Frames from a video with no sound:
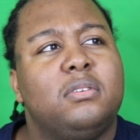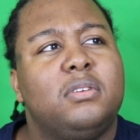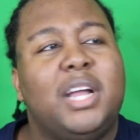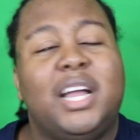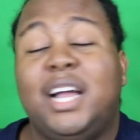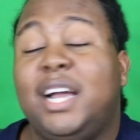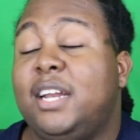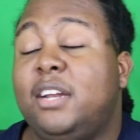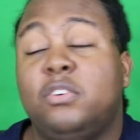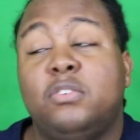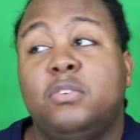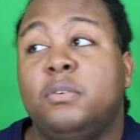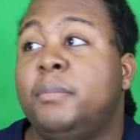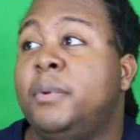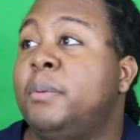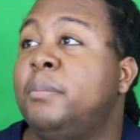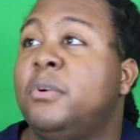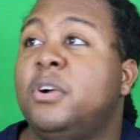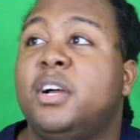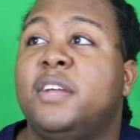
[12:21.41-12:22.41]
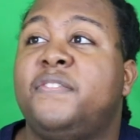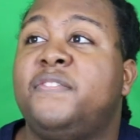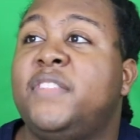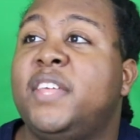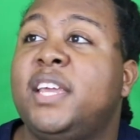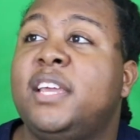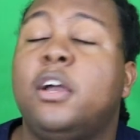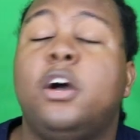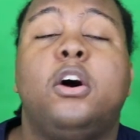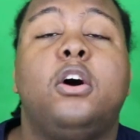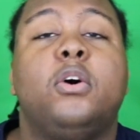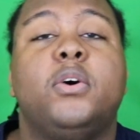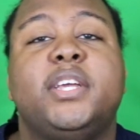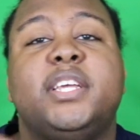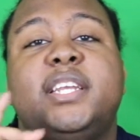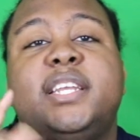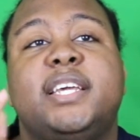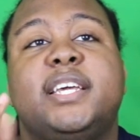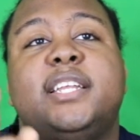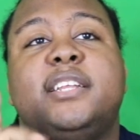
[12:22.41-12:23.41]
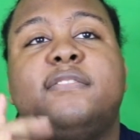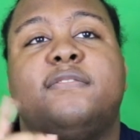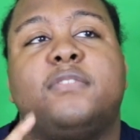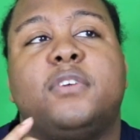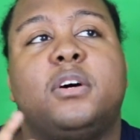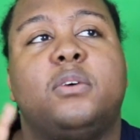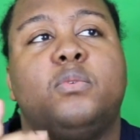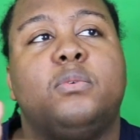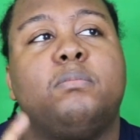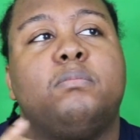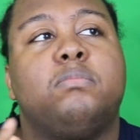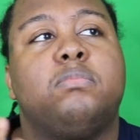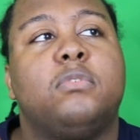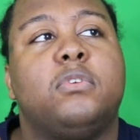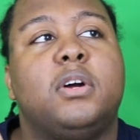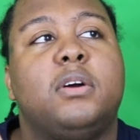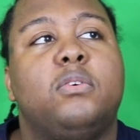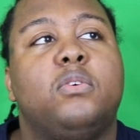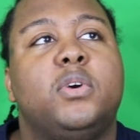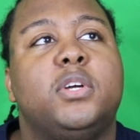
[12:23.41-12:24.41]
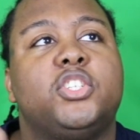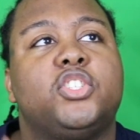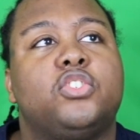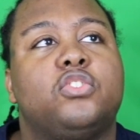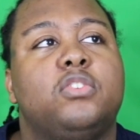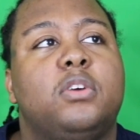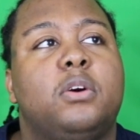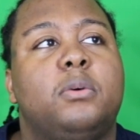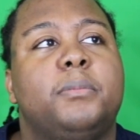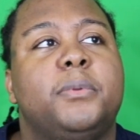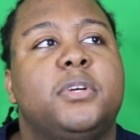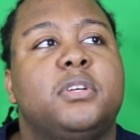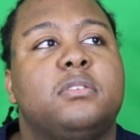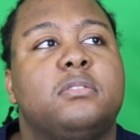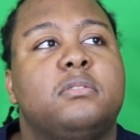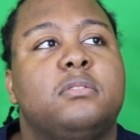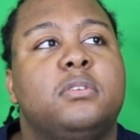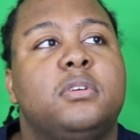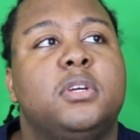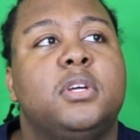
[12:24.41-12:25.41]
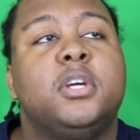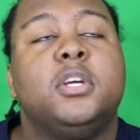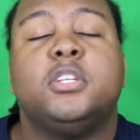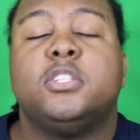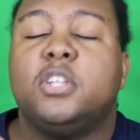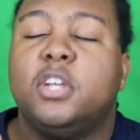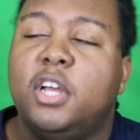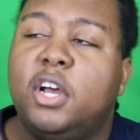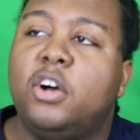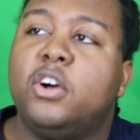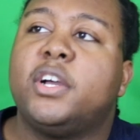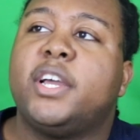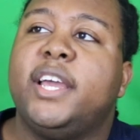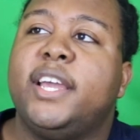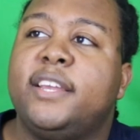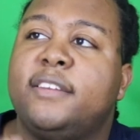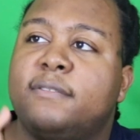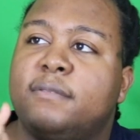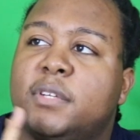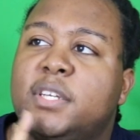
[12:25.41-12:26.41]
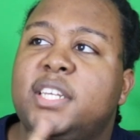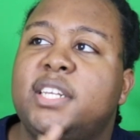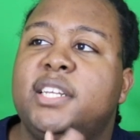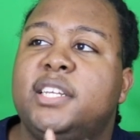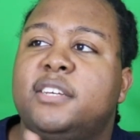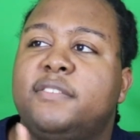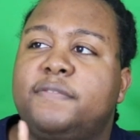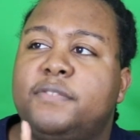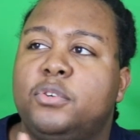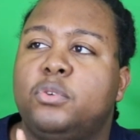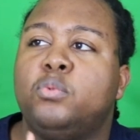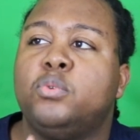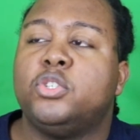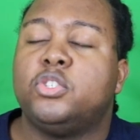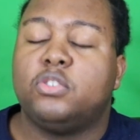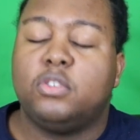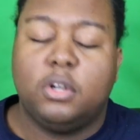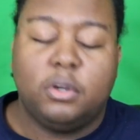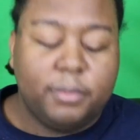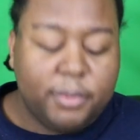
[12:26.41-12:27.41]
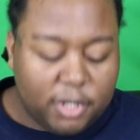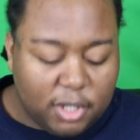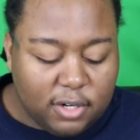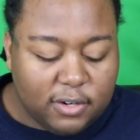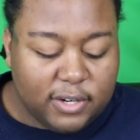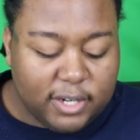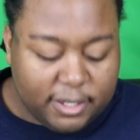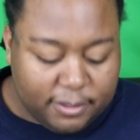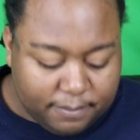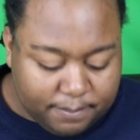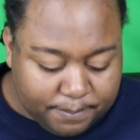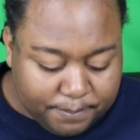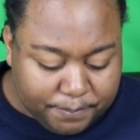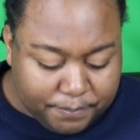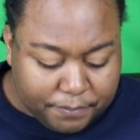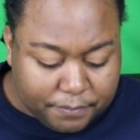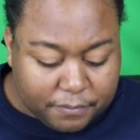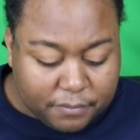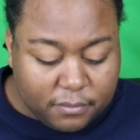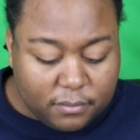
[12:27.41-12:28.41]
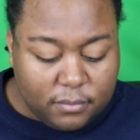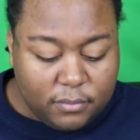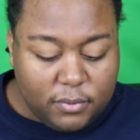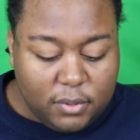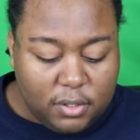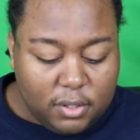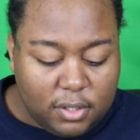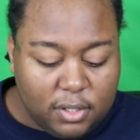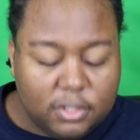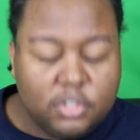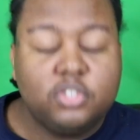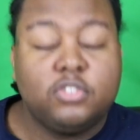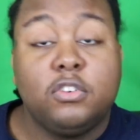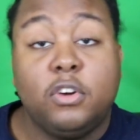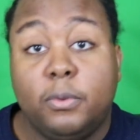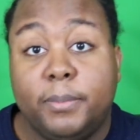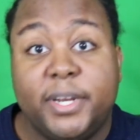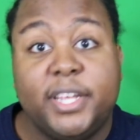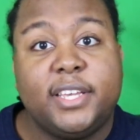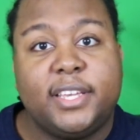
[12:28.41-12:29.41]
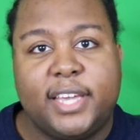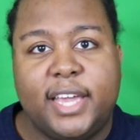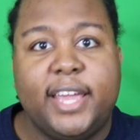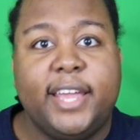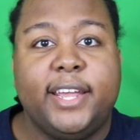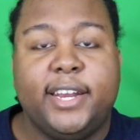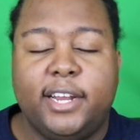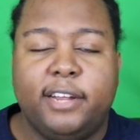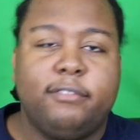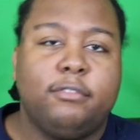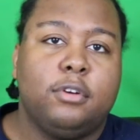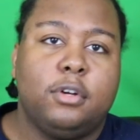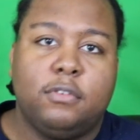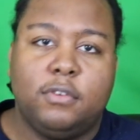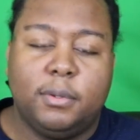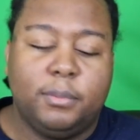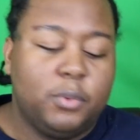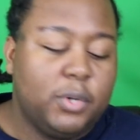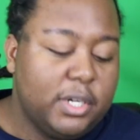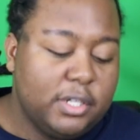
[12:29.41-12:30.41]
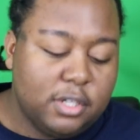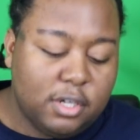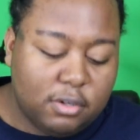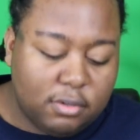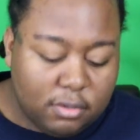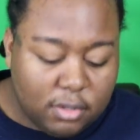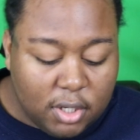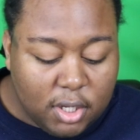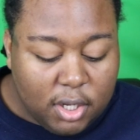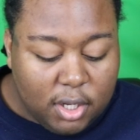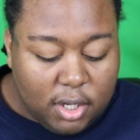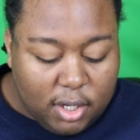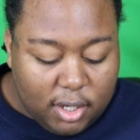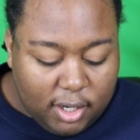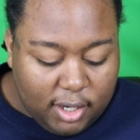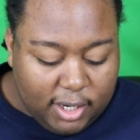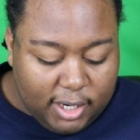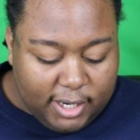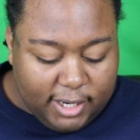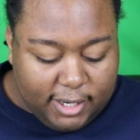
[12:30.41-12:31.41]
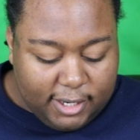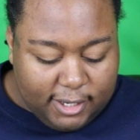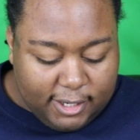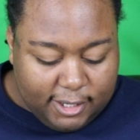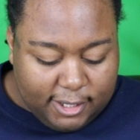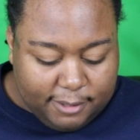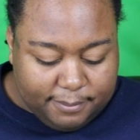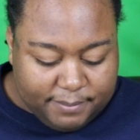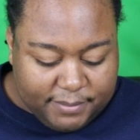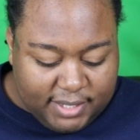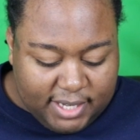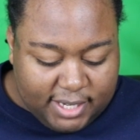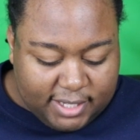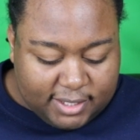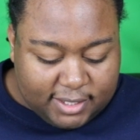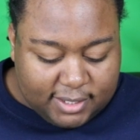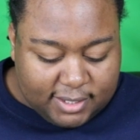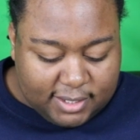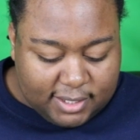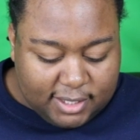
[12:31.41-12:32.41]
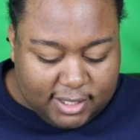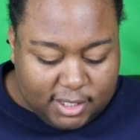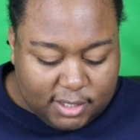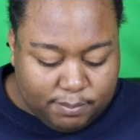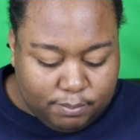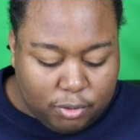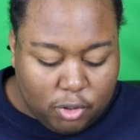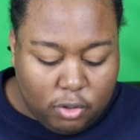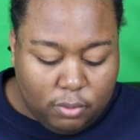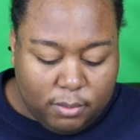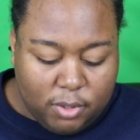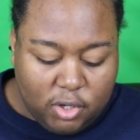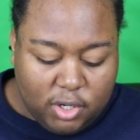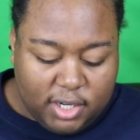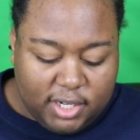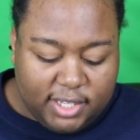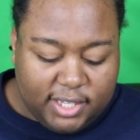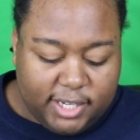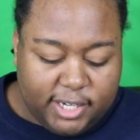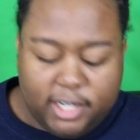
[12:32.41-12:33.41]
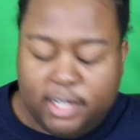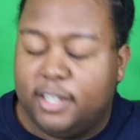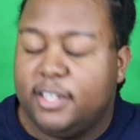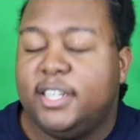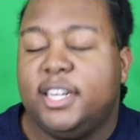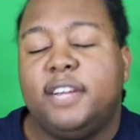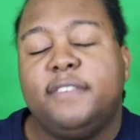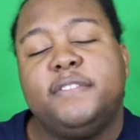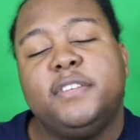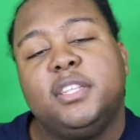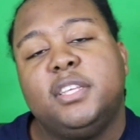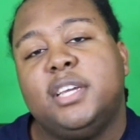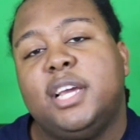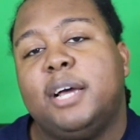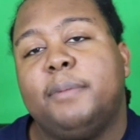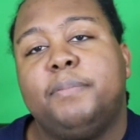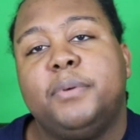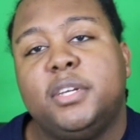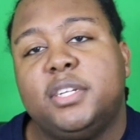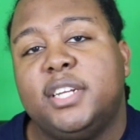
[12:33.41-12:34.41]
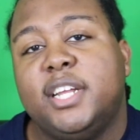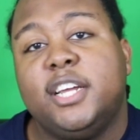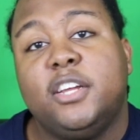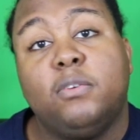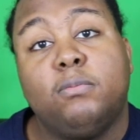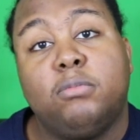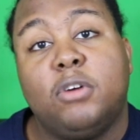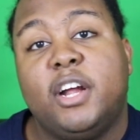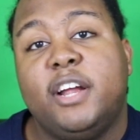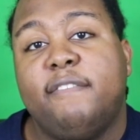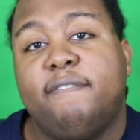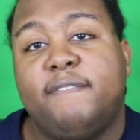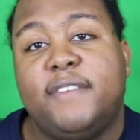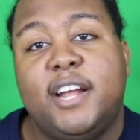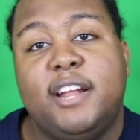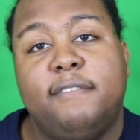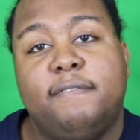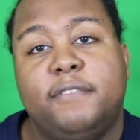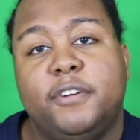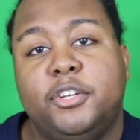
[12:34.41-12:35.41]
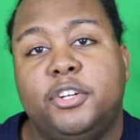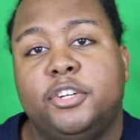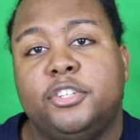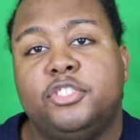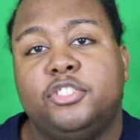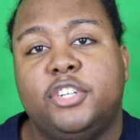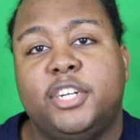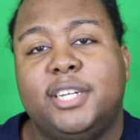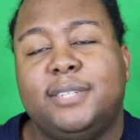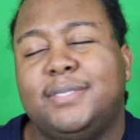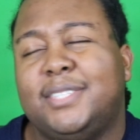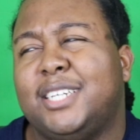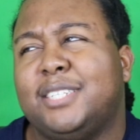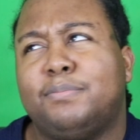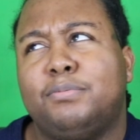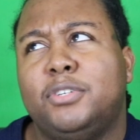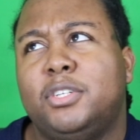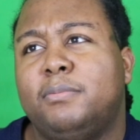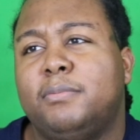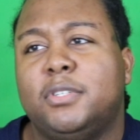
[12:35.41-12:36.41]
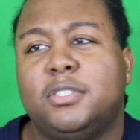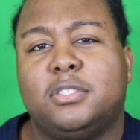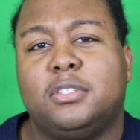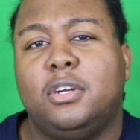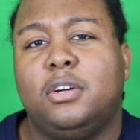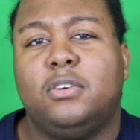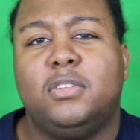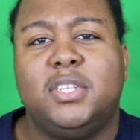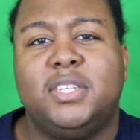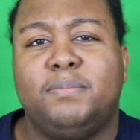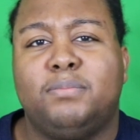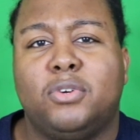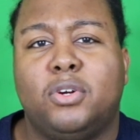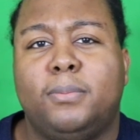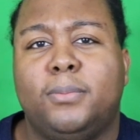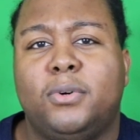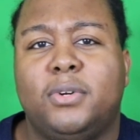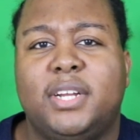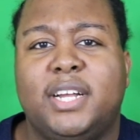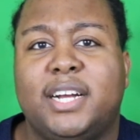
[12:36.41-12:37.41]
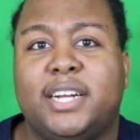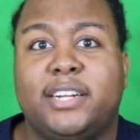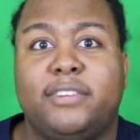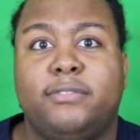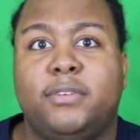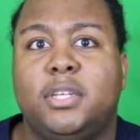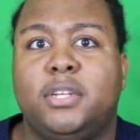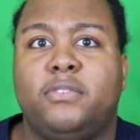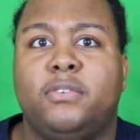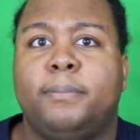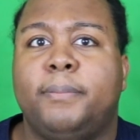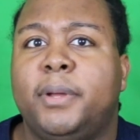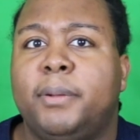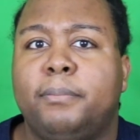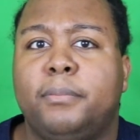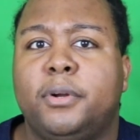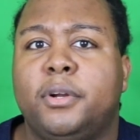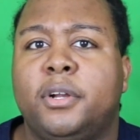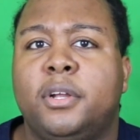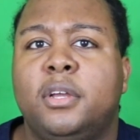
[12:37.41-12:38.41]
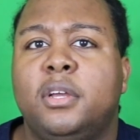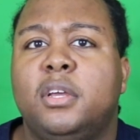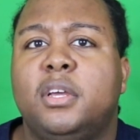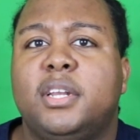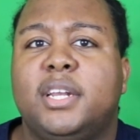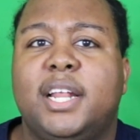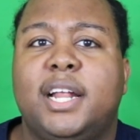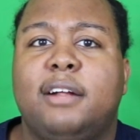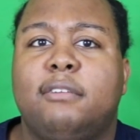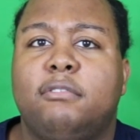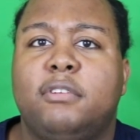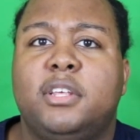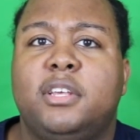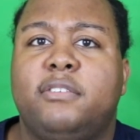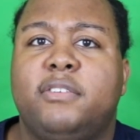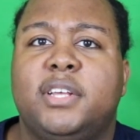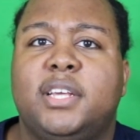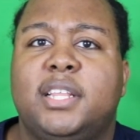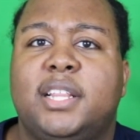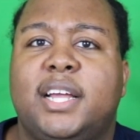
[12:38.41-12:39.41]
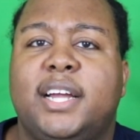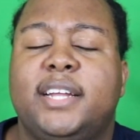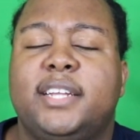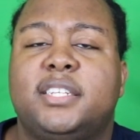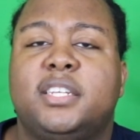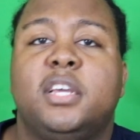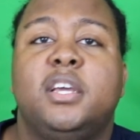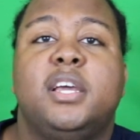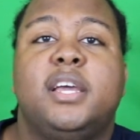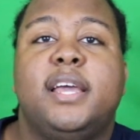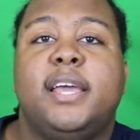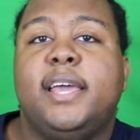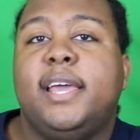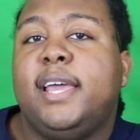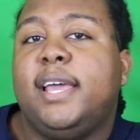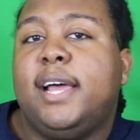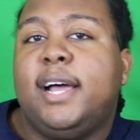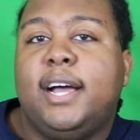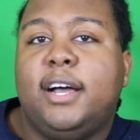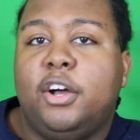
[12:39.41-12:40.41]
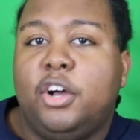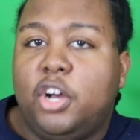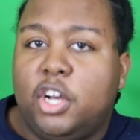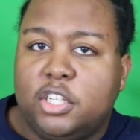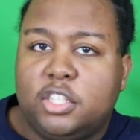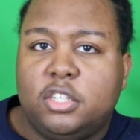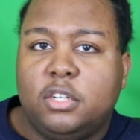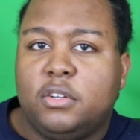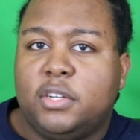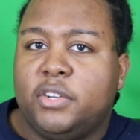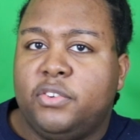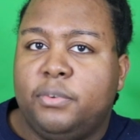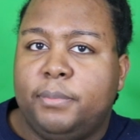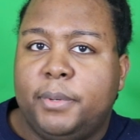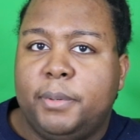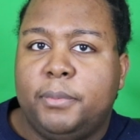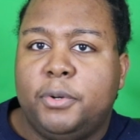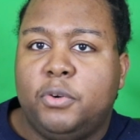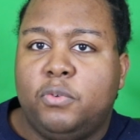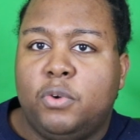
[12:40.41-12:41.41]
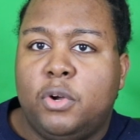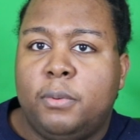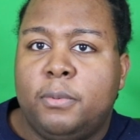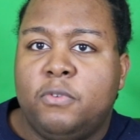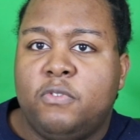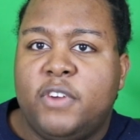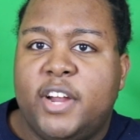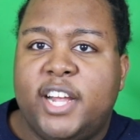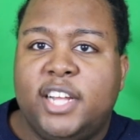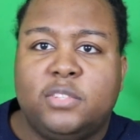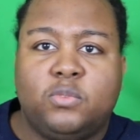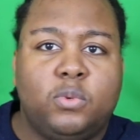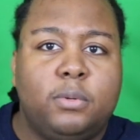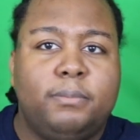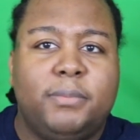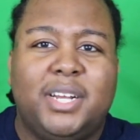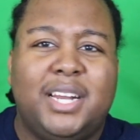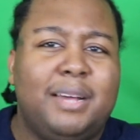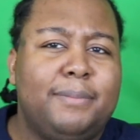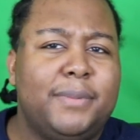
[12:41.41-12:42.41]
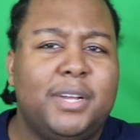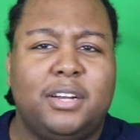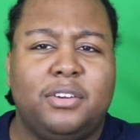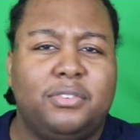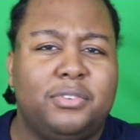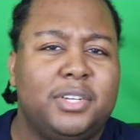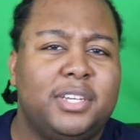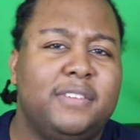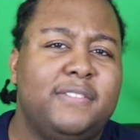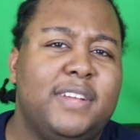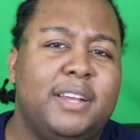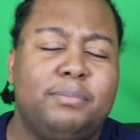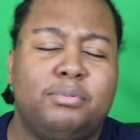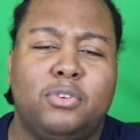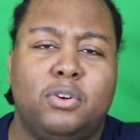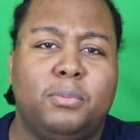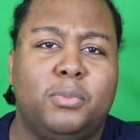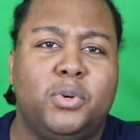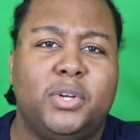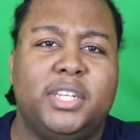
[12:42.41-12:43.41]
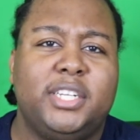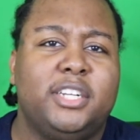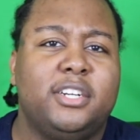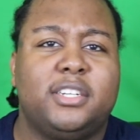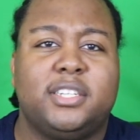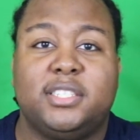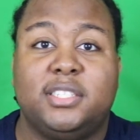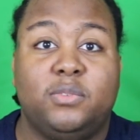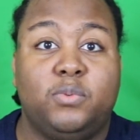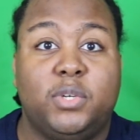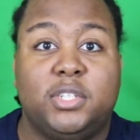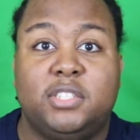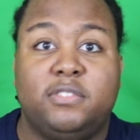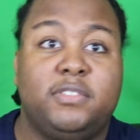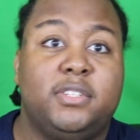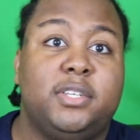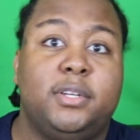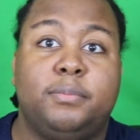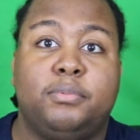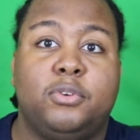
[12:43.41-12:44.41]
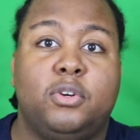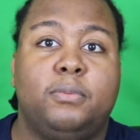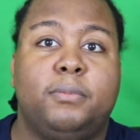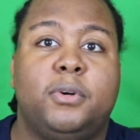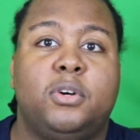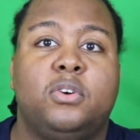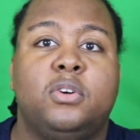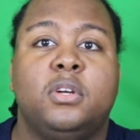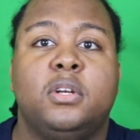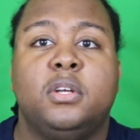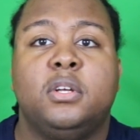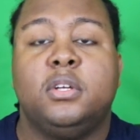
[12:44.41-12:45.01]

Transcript: I don't remember a thing. Oh, he did. He fought with Strowman. So, okay. He did feud with Strowman. All right. Strowman and Kane at Royal Rumble, no. Next is promo of the year. Definitely, I picked Daniel Bryan, Fight for Your Dreams. That's pretty much the only promo that I can really remember that I really, really liked. Also, can remember the Roman Reigns one, but I'm not going to give that promo of the year because it wasn't really a promo.